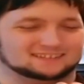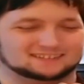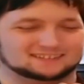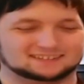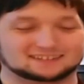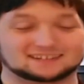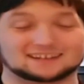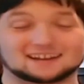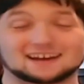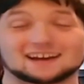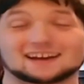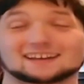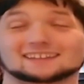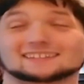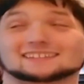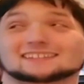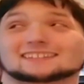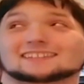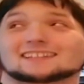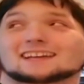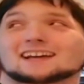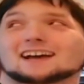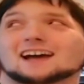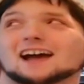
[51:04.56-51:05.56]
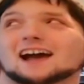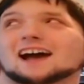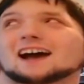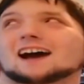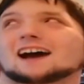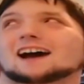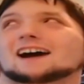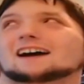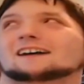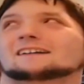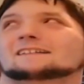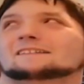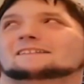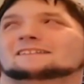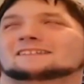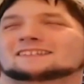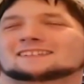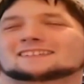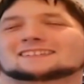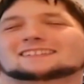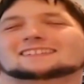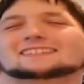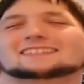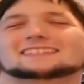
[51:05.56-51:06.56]
it was so cute, it was
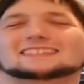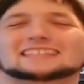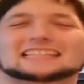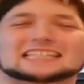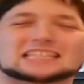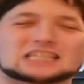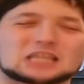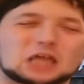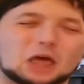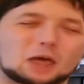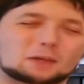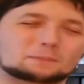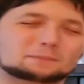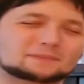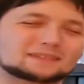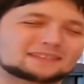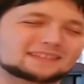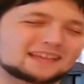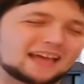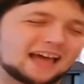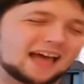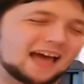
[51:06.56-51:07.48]
personal, like,